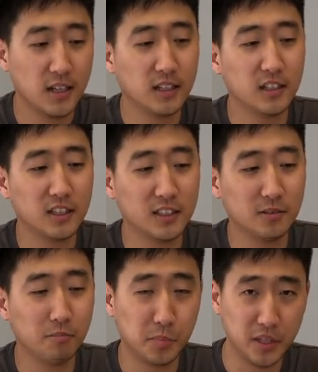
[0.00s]

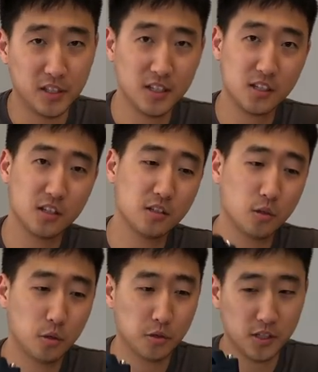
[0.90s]
Um, but this is
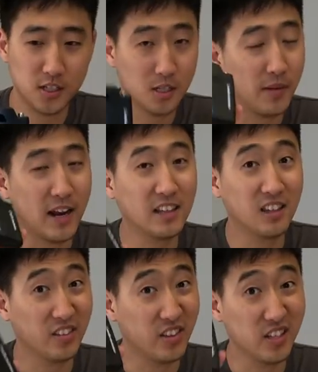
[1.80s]
the whole system, and I
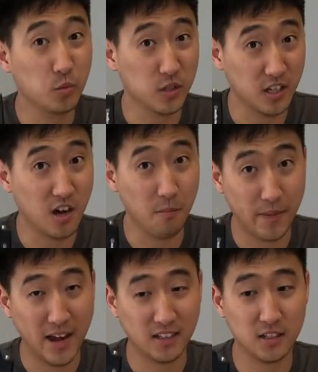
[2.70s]
thought this was a
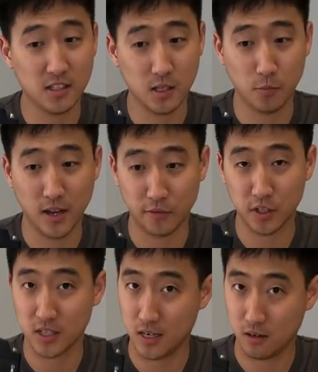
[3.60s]
compact system when I
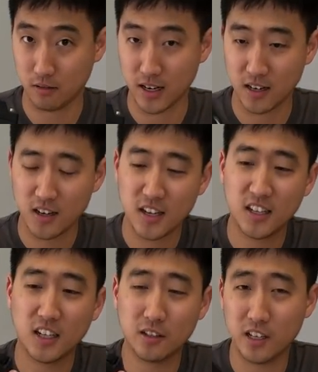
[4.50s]
first got it, right?
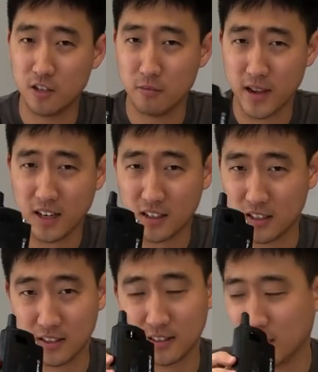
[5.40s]
Um, they do make,
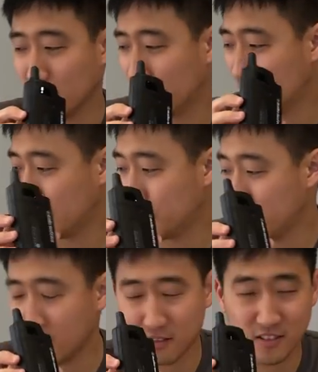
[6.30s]
a, I
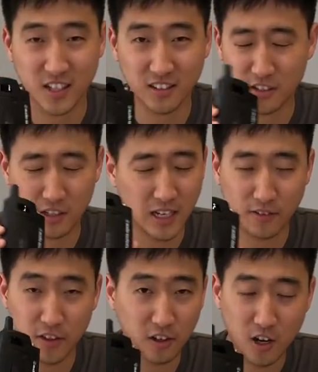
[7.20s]
mean, there's a lot
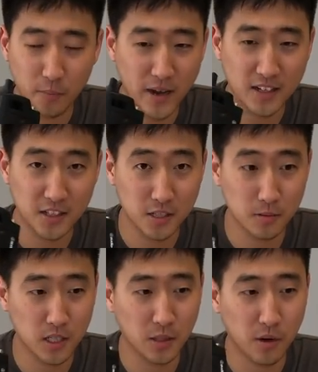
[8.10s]
of other compact
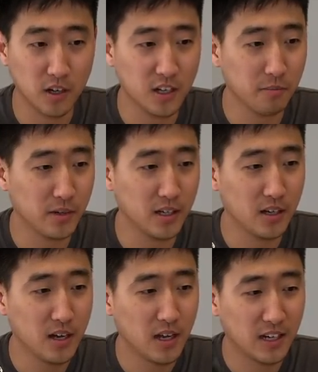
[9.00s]
systems on the market, but
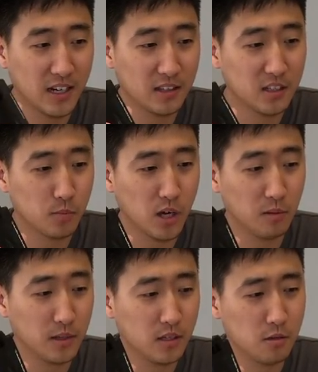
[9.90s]
got this
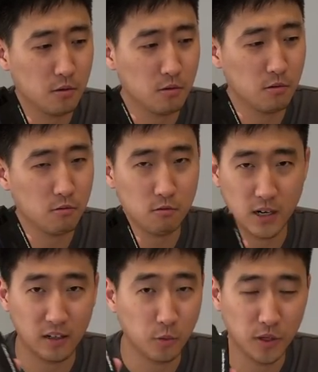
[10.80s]
probably two, I
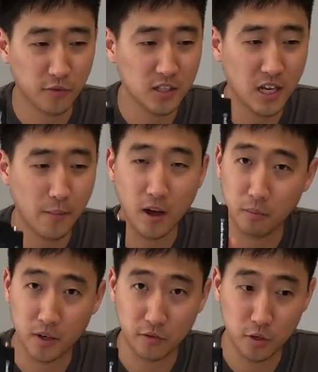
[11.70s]
don't know when it first came out,
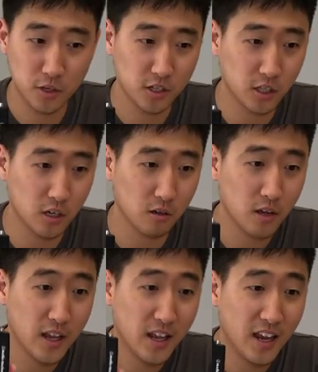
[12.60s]
but a few years ago,
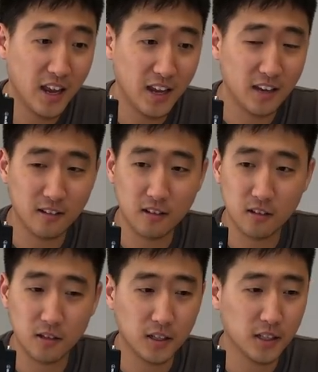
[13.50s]
and
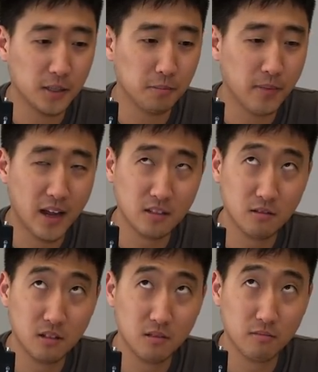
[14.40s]
um,
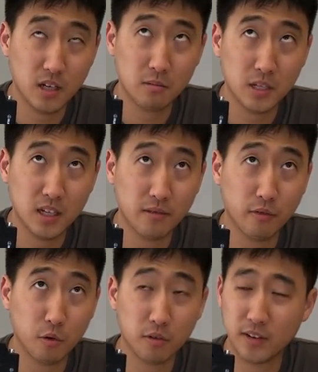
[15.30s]
actually it might have been like
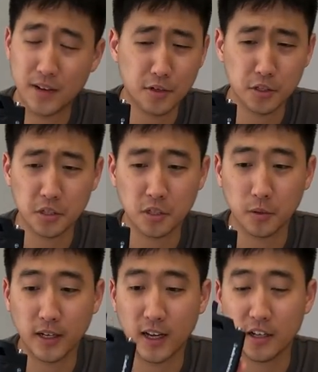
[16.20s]
four or five years ago or
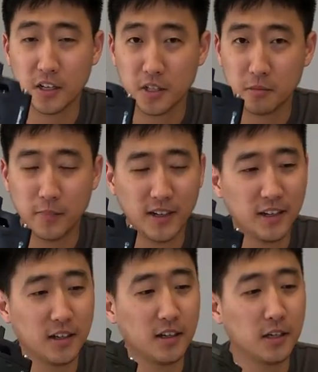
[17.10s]
whatnot,
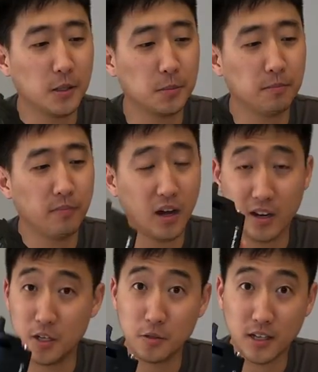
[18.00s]
but um, I
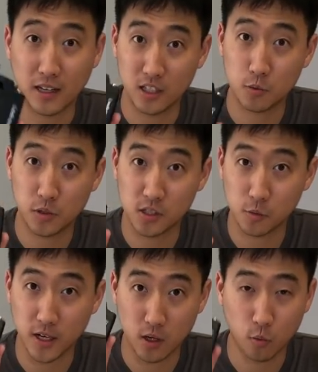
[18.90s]
use it at least once a
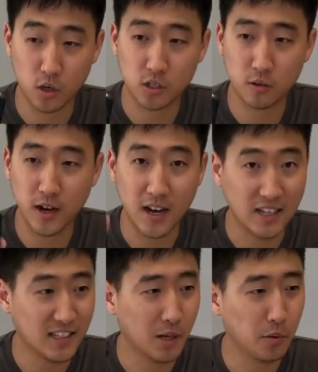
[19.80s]
week. Works great,
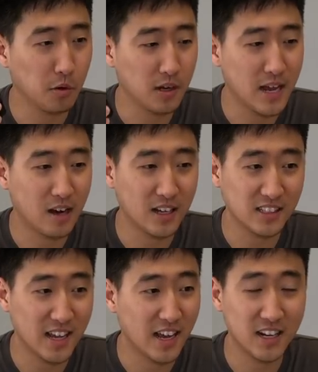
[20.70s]
has not broken down, has
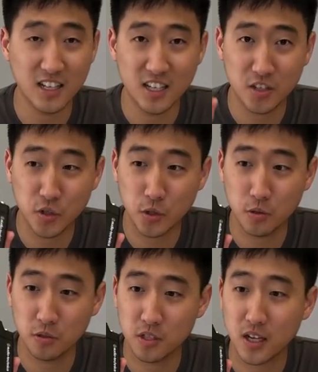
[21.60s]
not had any
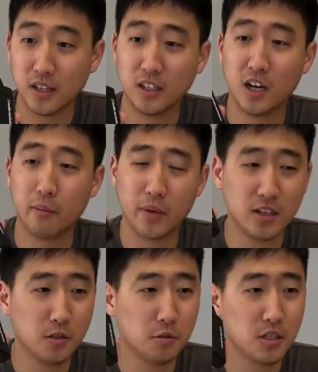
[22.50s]
issues. Um, I
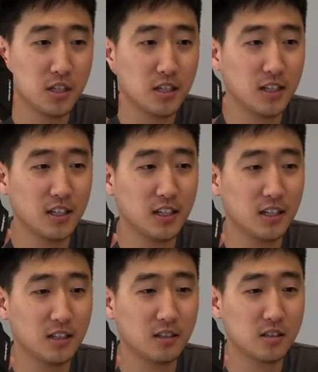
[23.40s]
use it
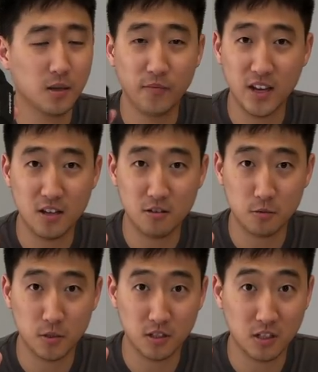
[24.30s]
in some
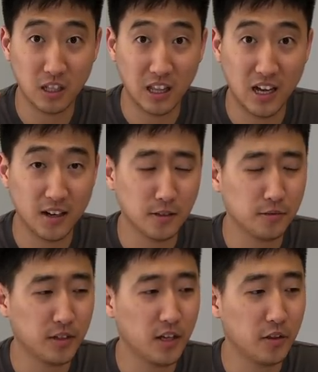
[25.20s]
venues where there's a lot
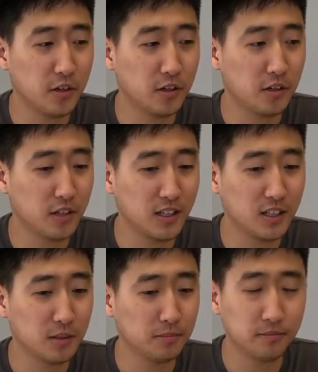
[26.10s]
of other
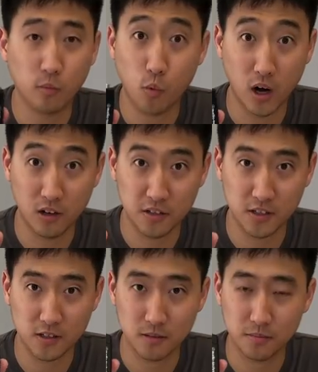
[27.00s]
um, wireless
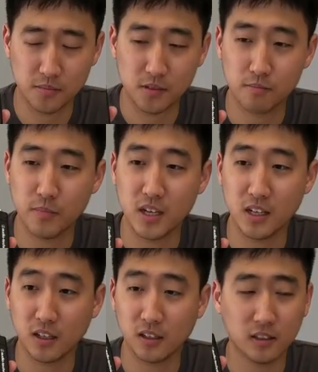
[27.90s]
systems,
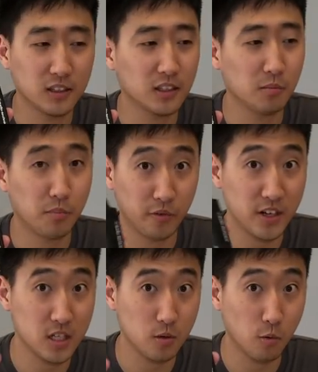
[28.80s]
meaning um,
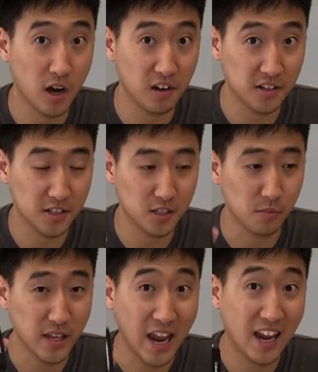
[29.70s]
professional wireless
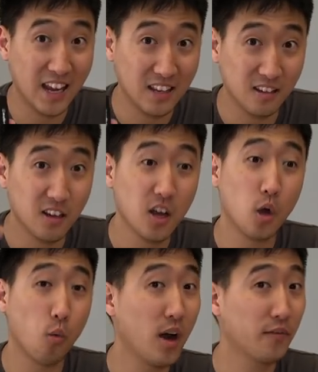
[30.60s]
systems and
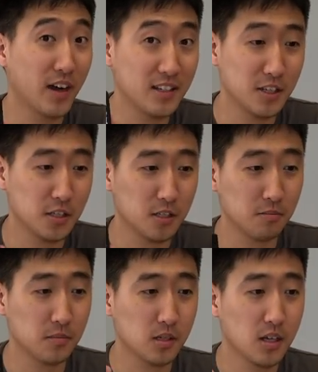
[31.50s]
Wi-Fi
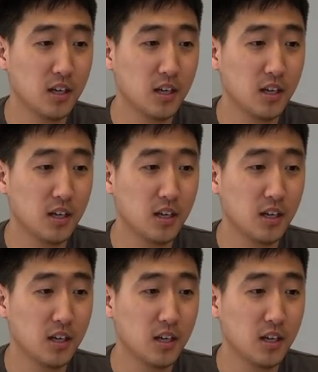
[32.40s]
systems.